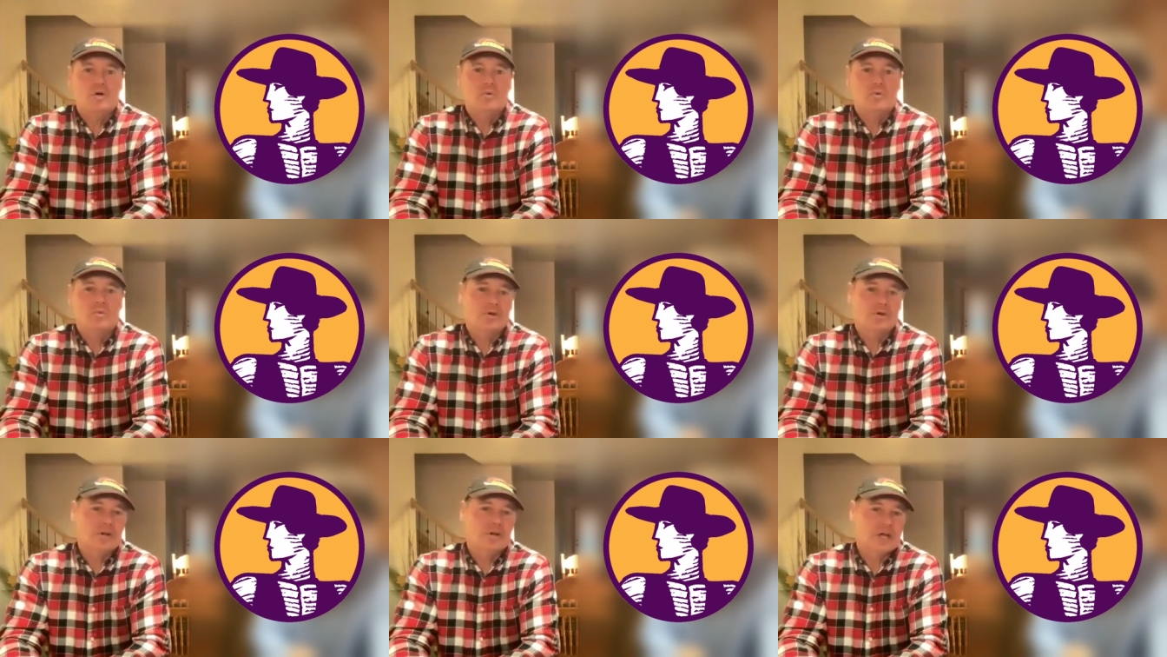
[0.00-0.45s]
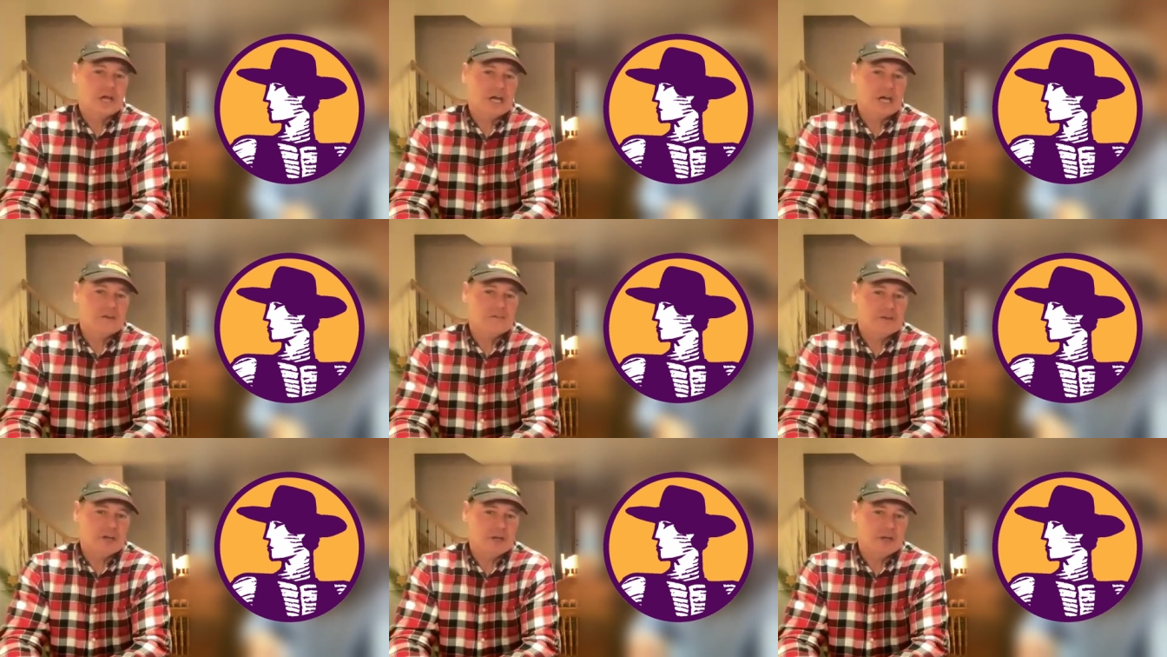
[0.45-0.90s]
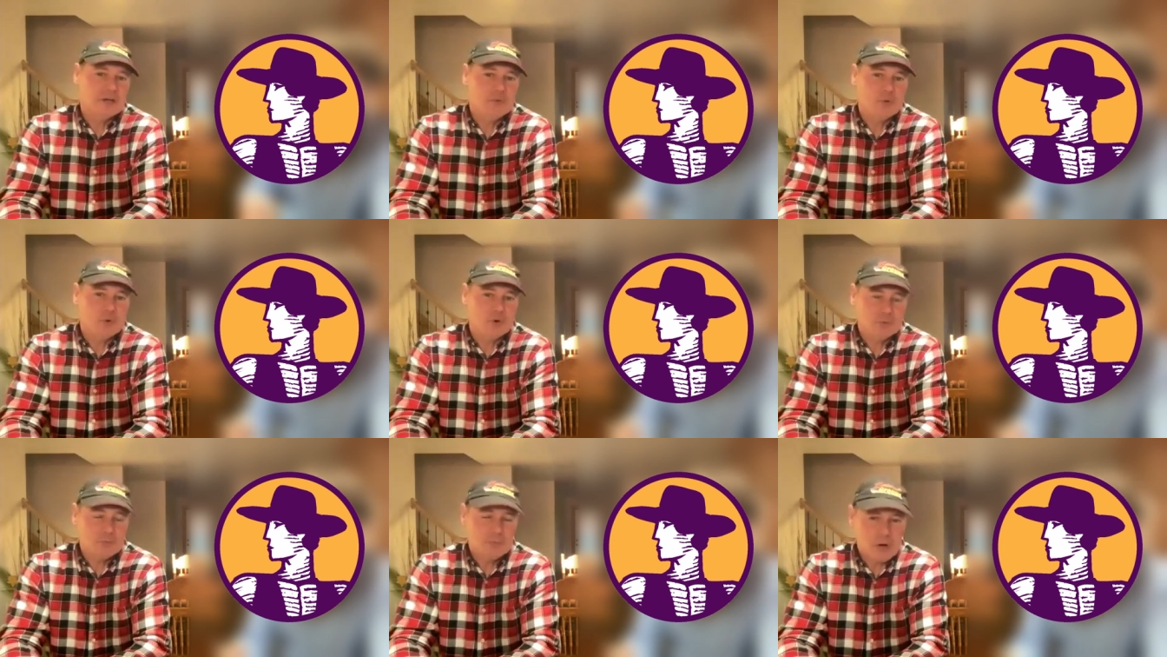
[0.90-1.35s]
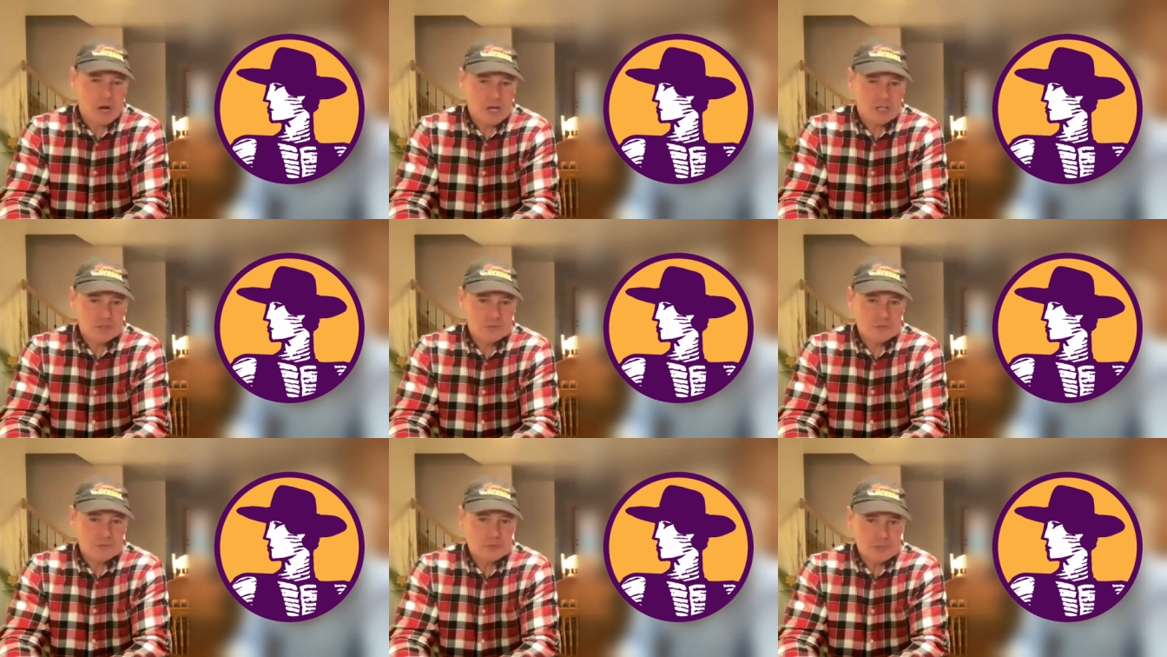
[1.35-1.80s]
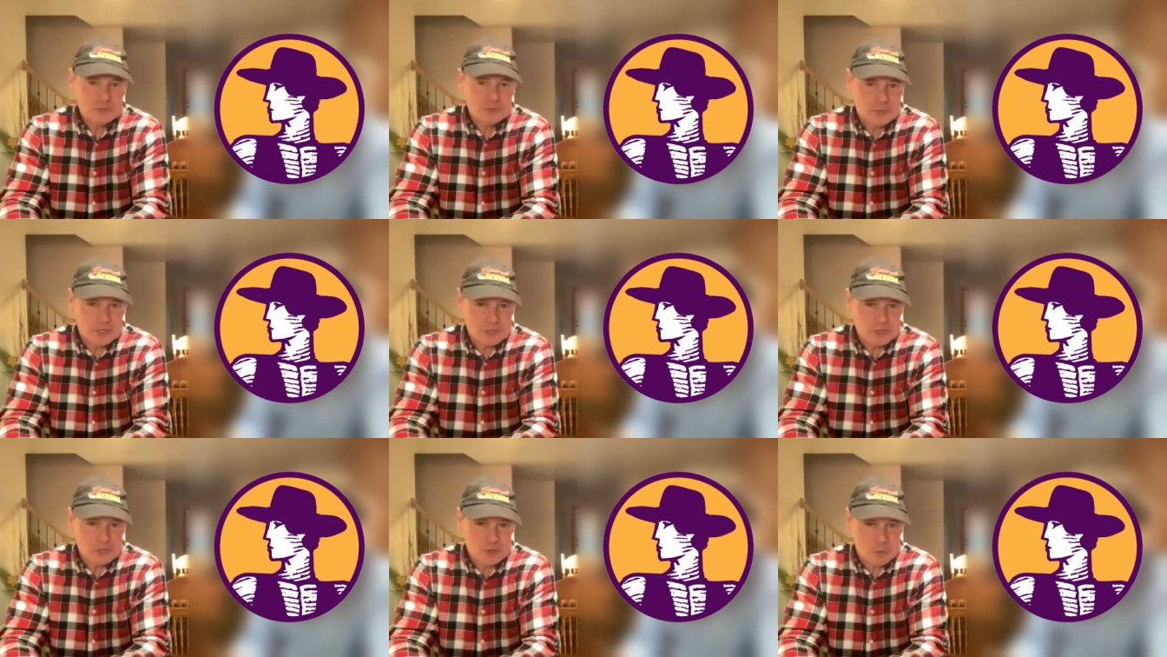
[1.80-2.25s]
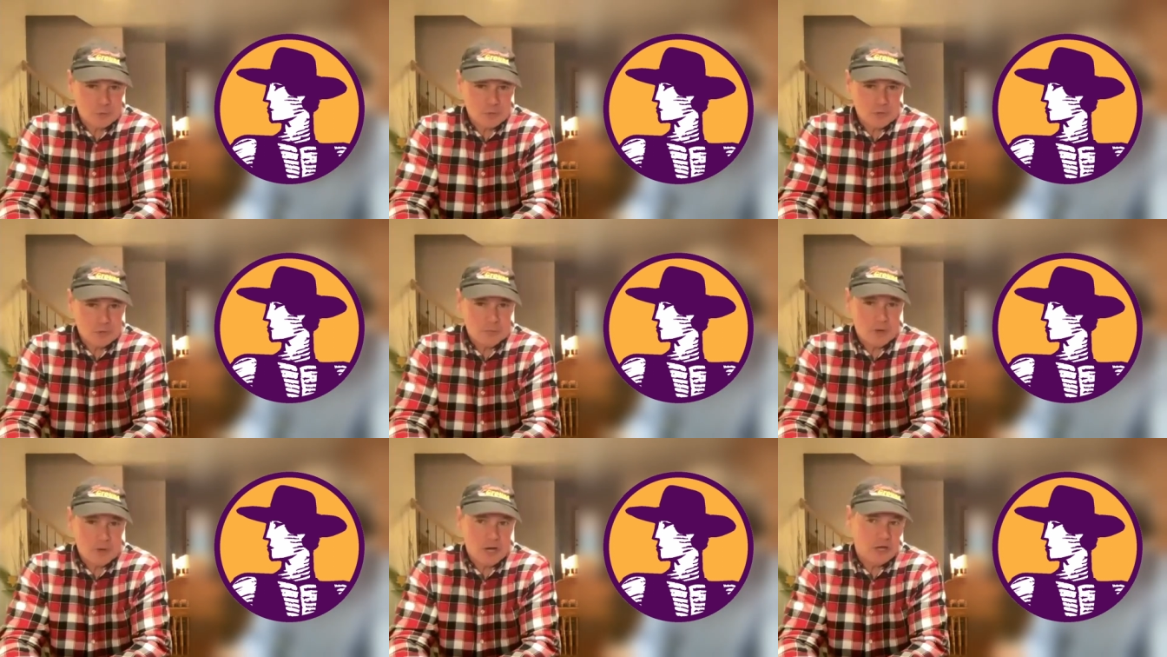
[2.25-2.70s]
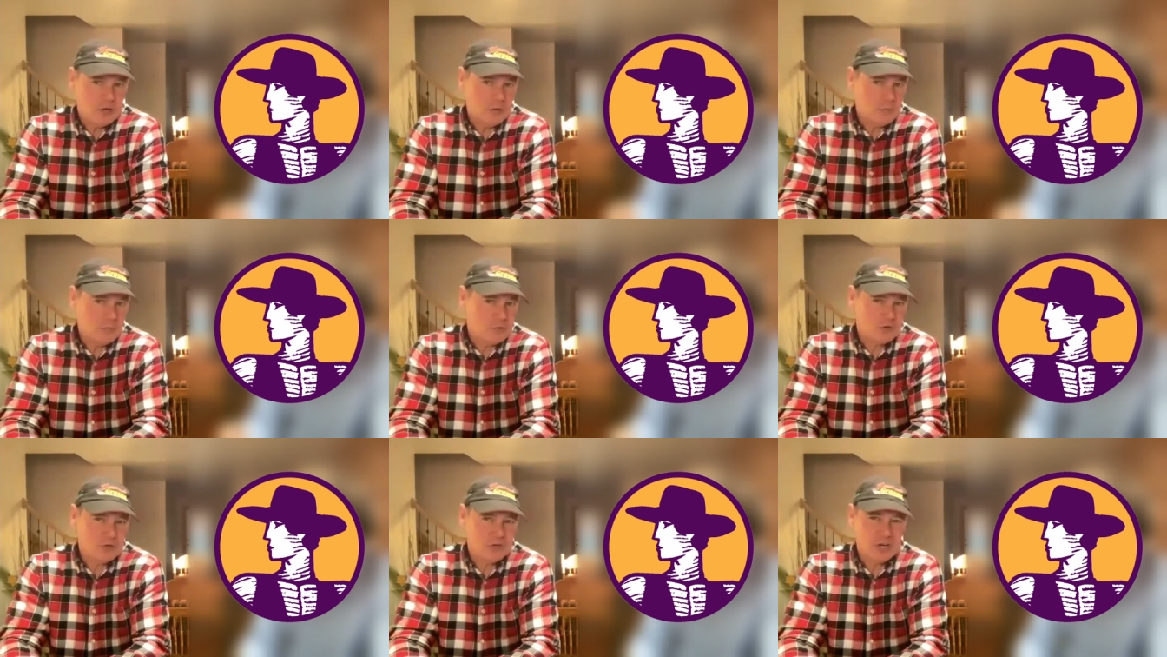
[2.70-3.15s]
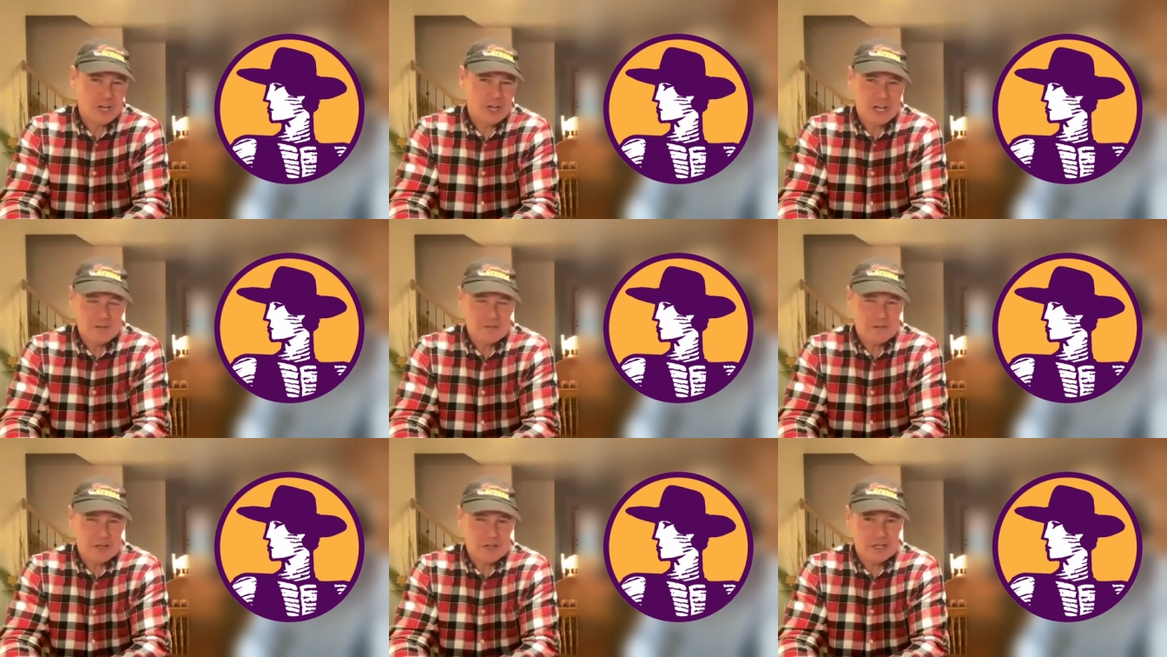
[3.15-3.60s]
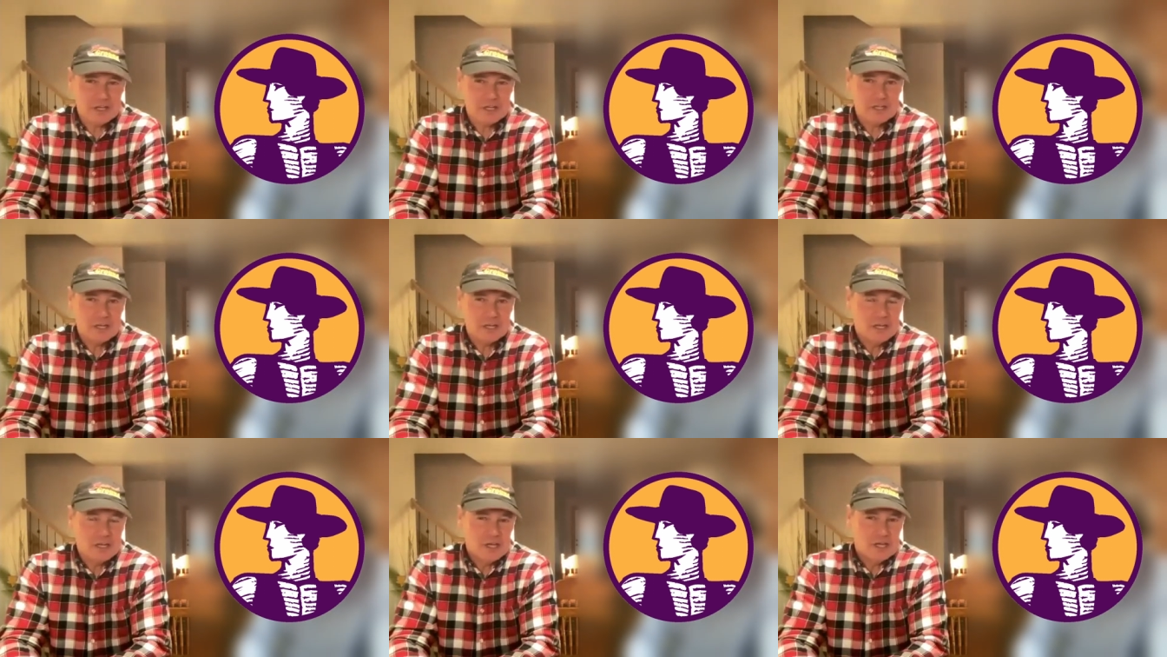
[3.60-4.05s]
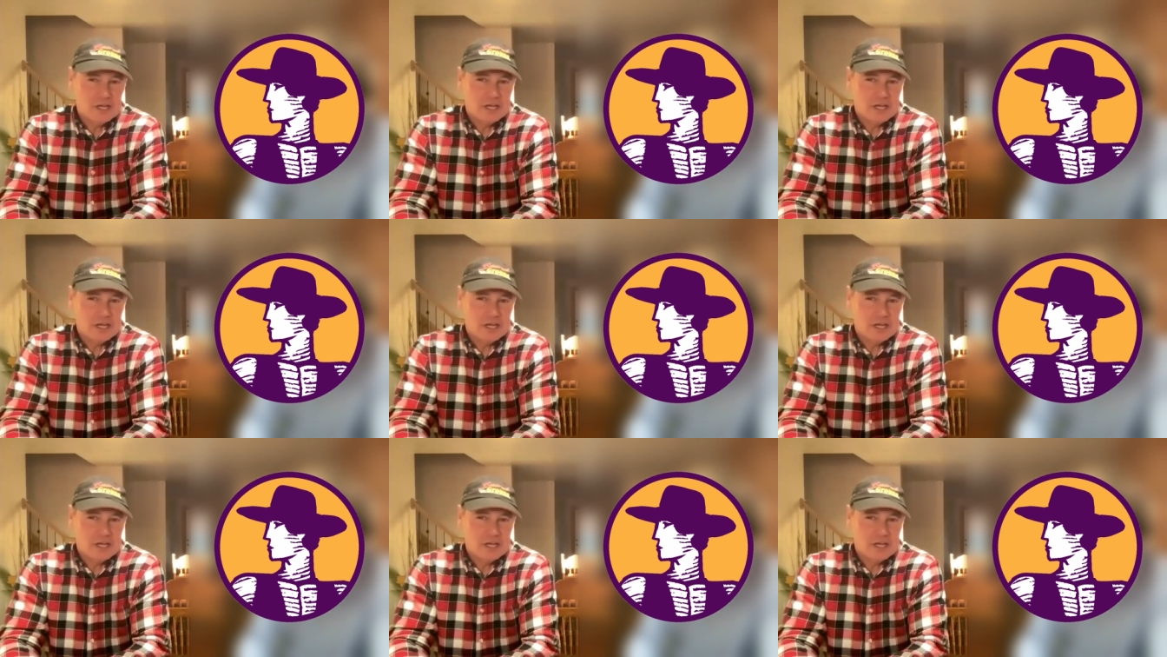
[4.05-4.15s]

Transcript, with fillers: We're going to have a more prosperous microbial biome. We're going to have a